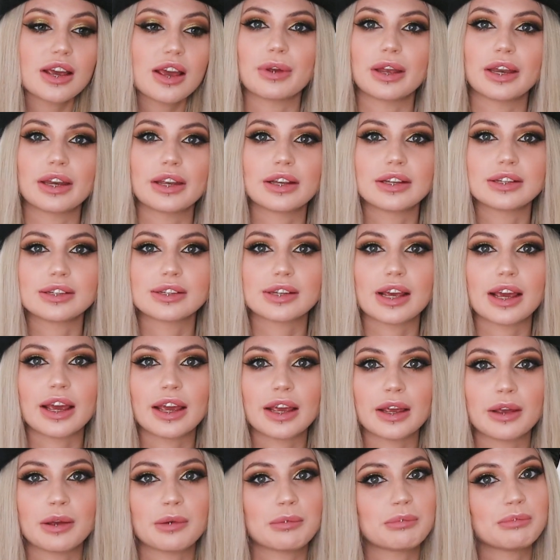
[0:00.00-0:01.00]
It is
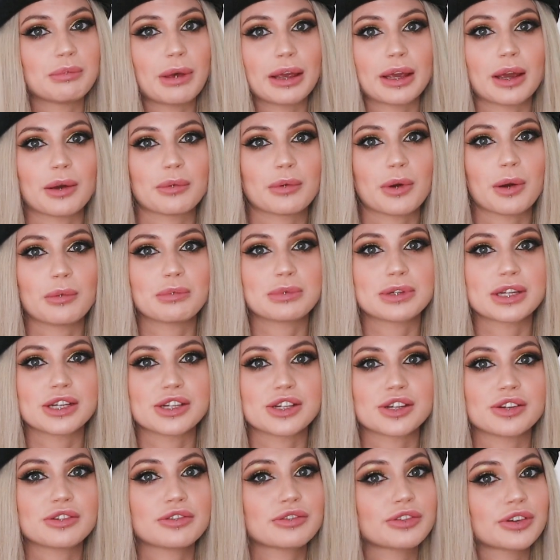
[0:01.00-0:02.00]
a makeup
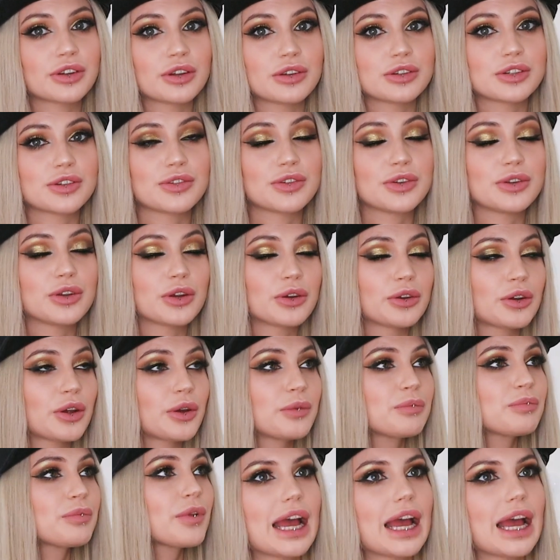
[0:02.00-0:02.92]
competition for those of you who don't know.